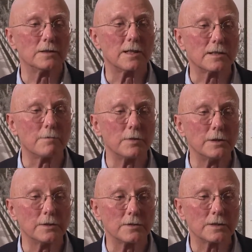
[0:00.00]

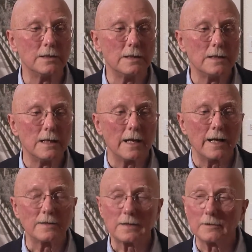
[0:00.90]
disappears.
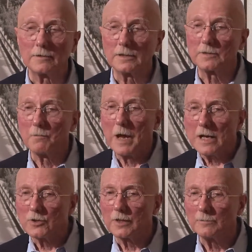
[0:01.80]
And so there's major